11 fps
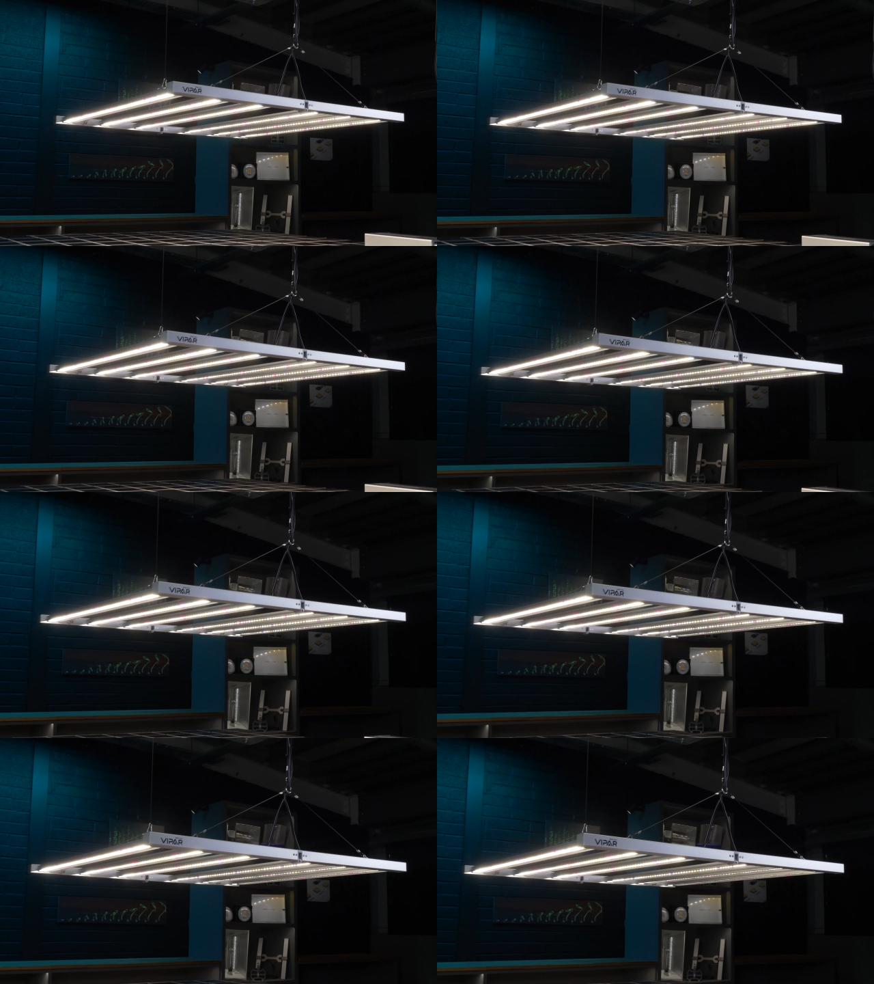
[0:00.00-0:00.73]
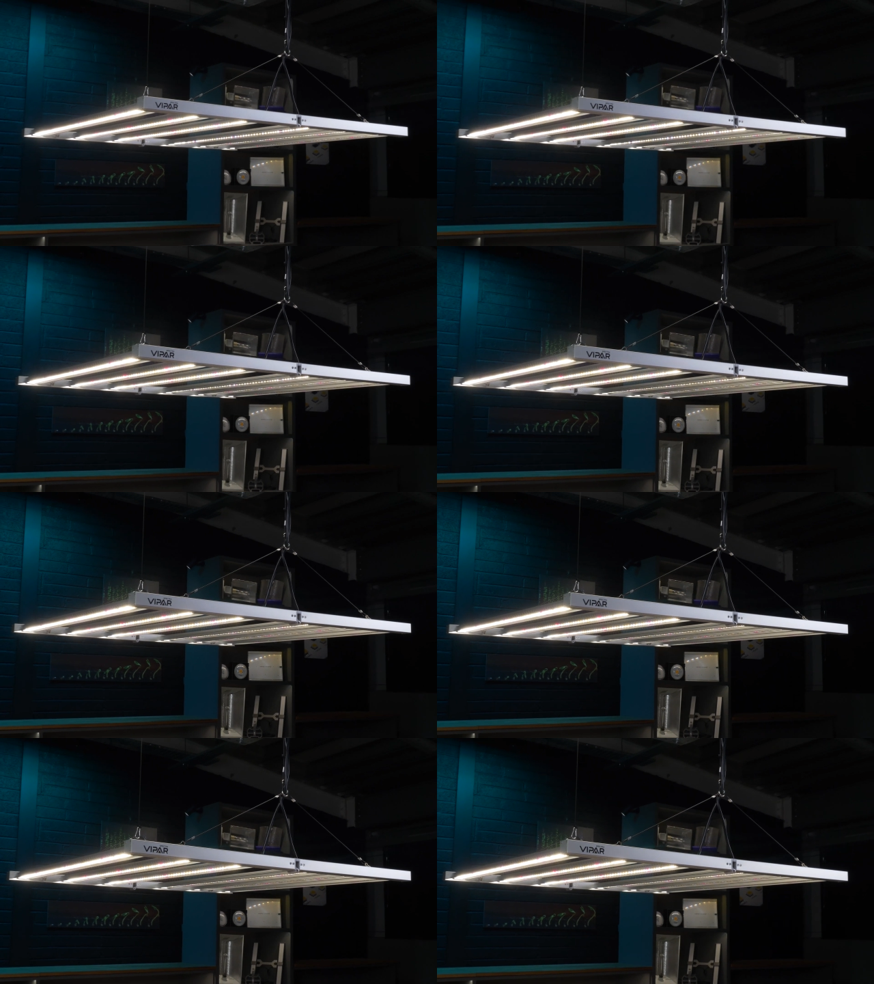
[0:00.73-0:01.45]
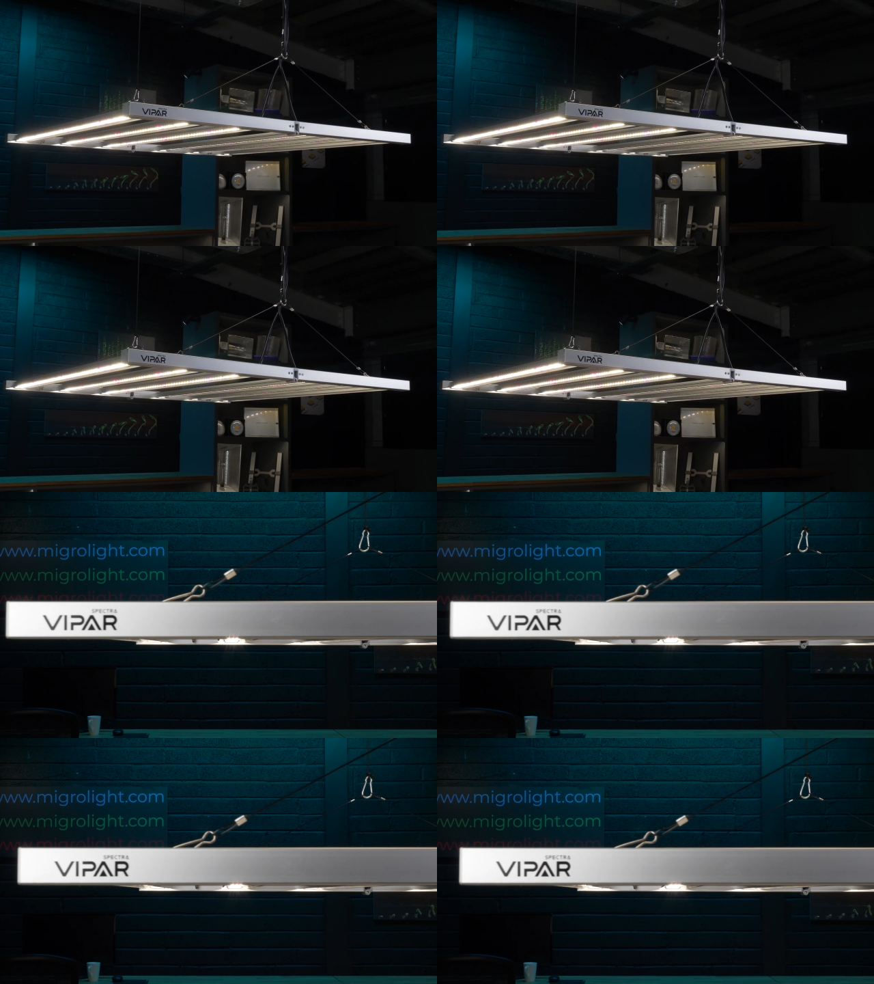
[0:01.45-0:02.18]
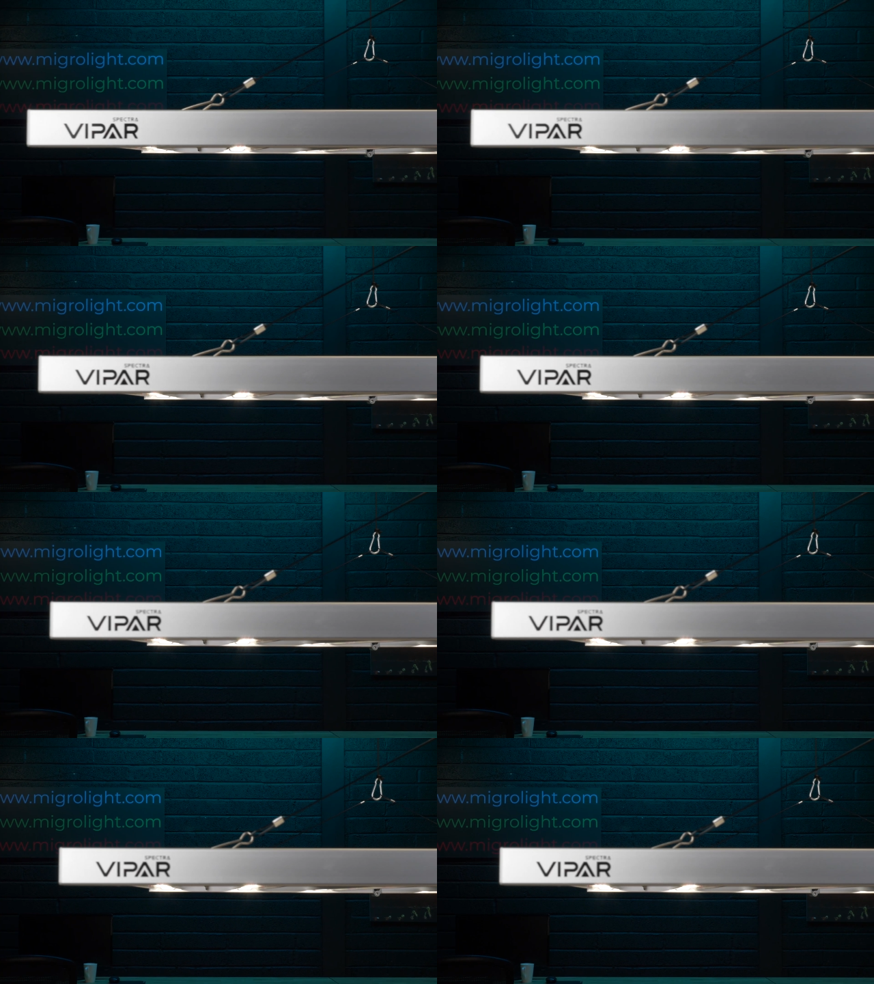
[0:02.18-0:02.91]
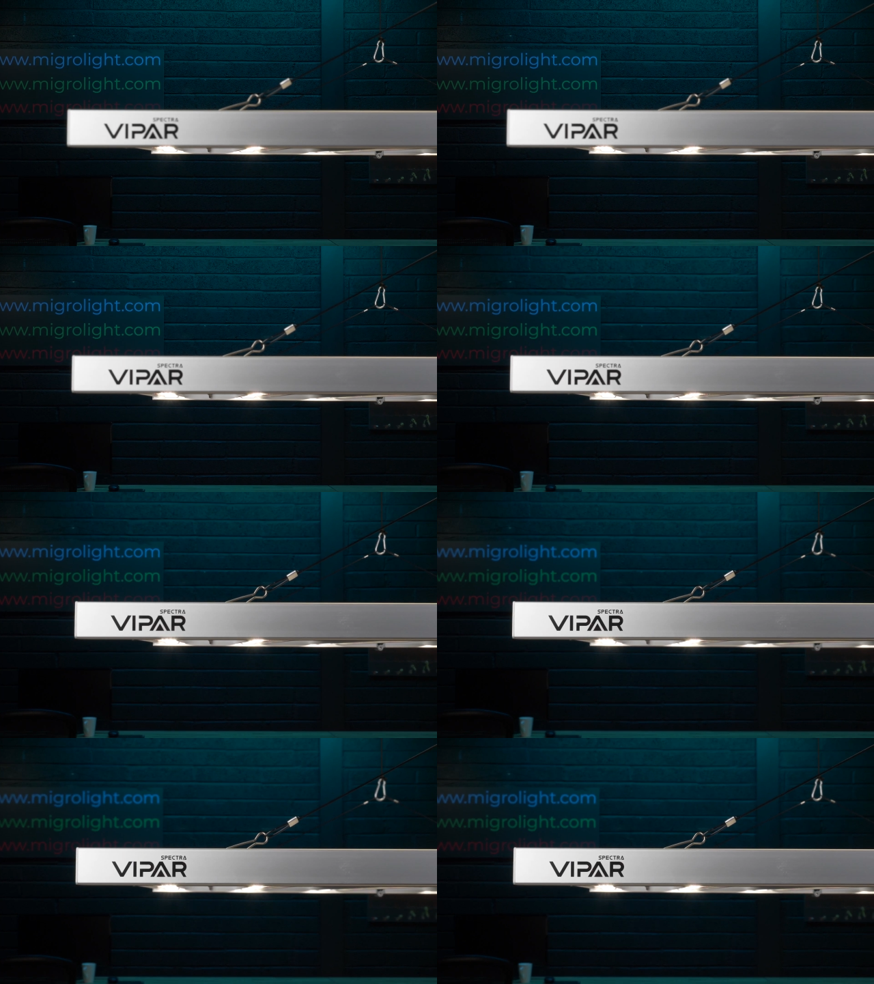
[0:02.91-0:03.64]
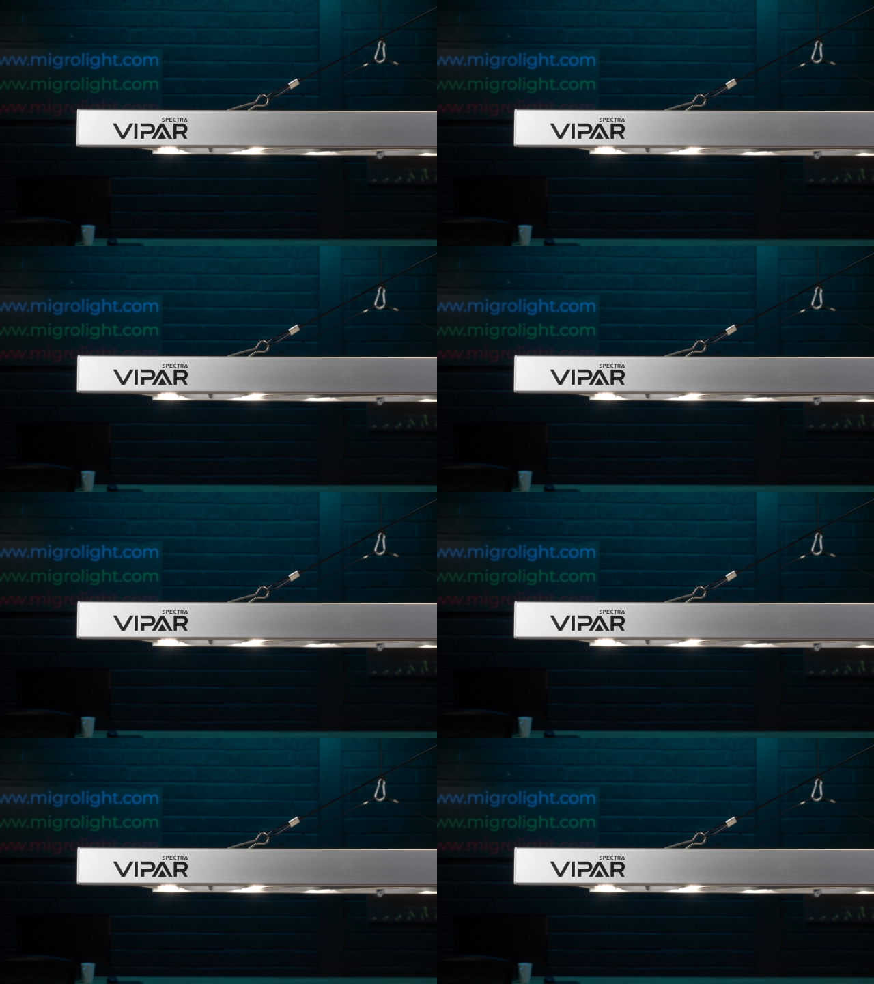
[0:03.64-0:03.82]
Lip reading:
(no speaker visible)